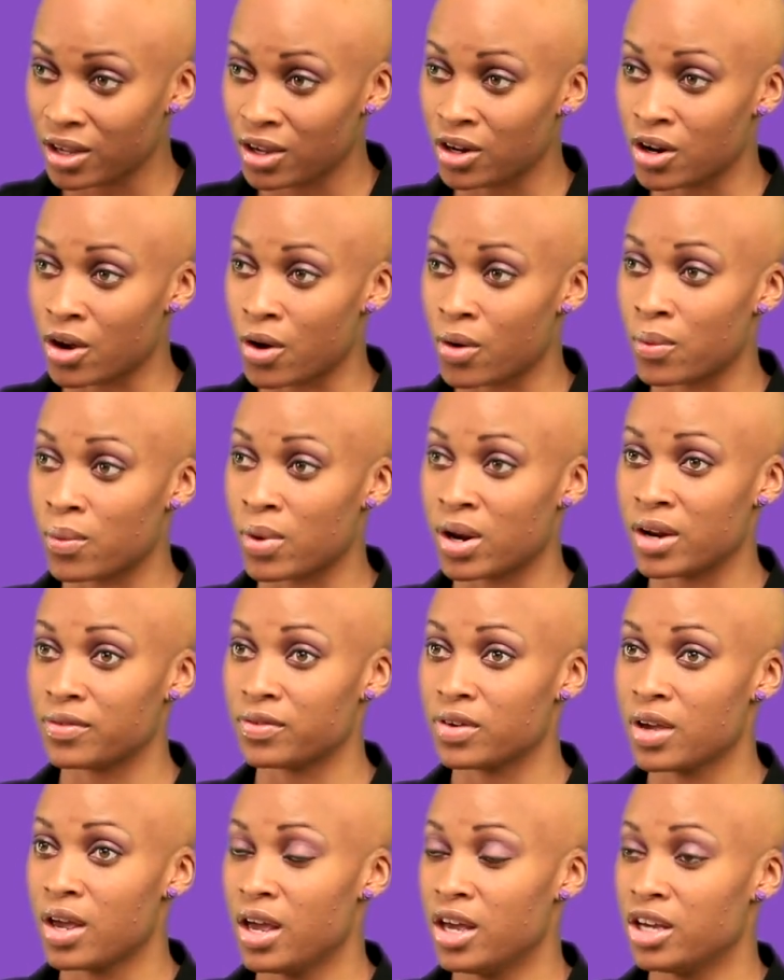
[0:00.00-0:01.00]
You know, what if
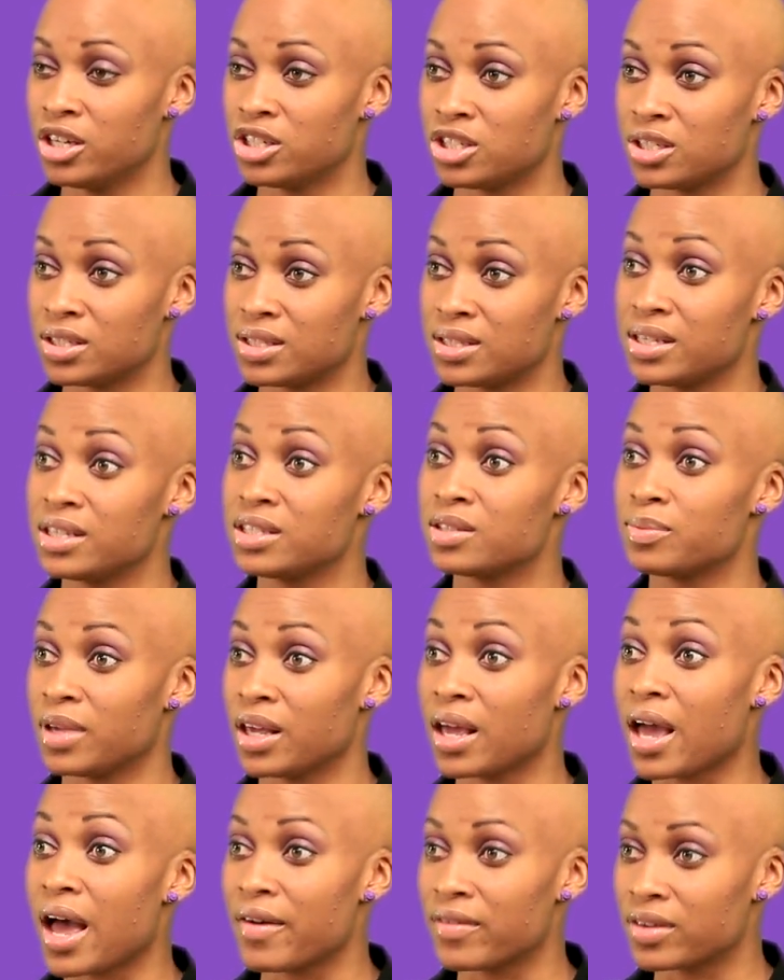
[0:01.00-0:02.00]
she sees
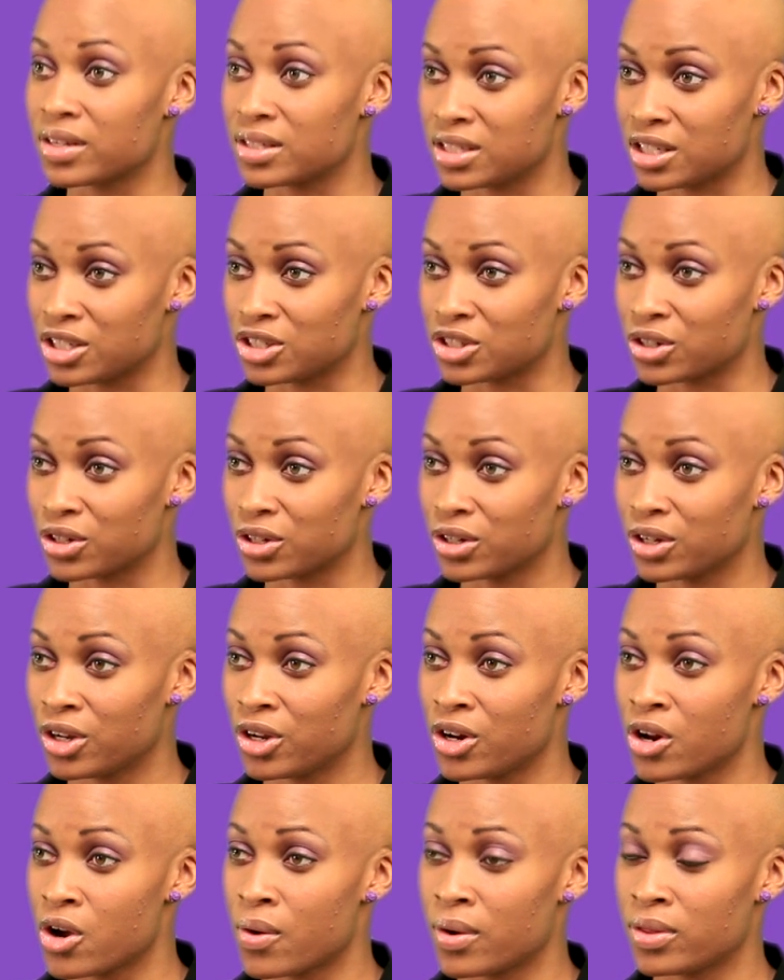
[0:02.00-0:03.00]
me having a seizure?
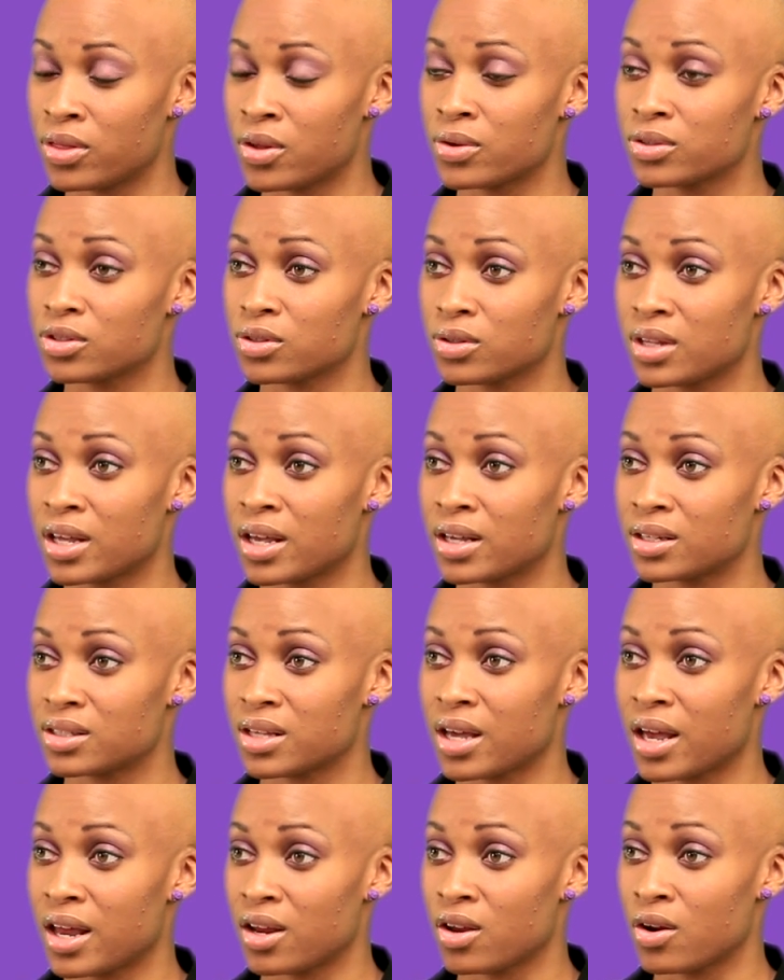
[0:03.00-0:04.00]
You know, and those are things
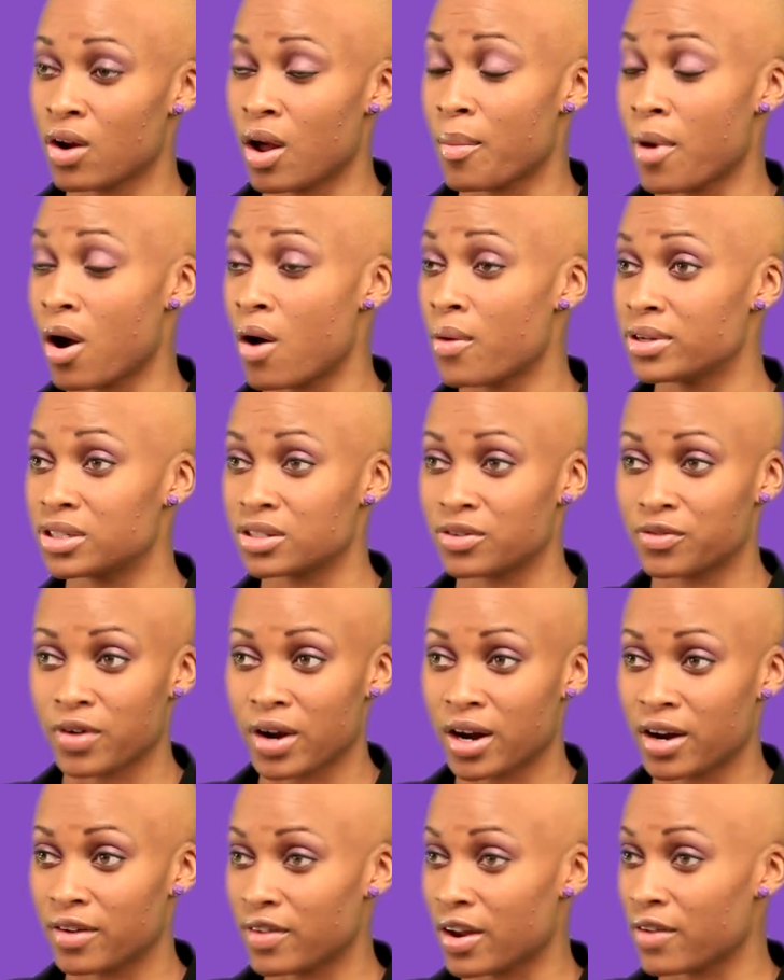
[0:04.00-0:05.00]
that, you know, I'm always
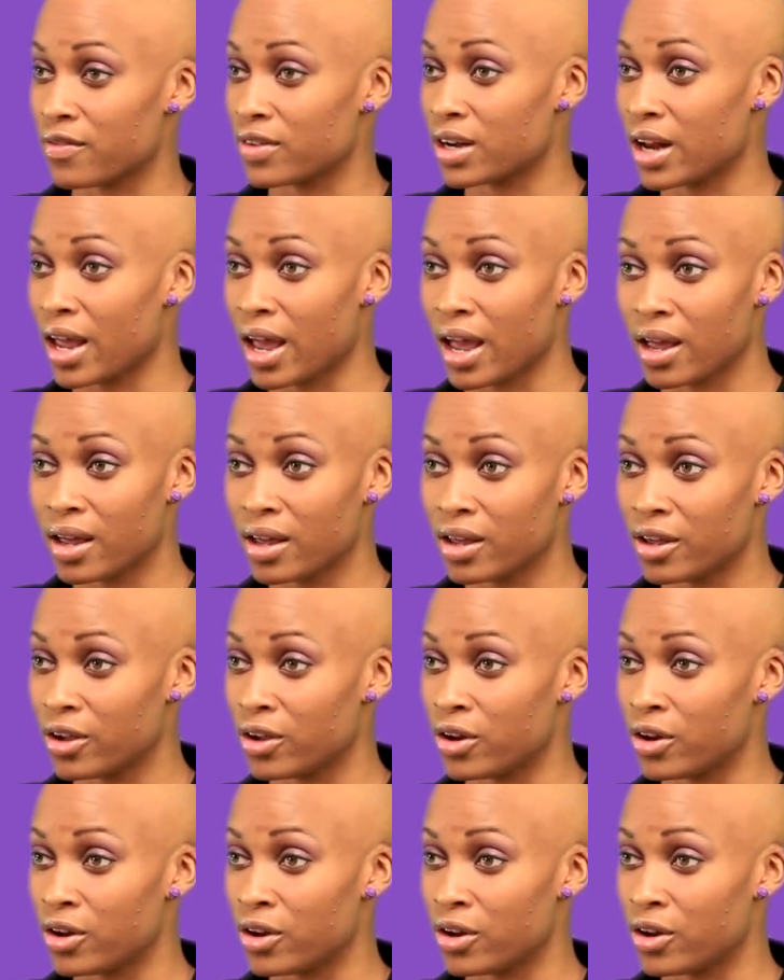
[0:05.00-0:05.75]
afraid of every day.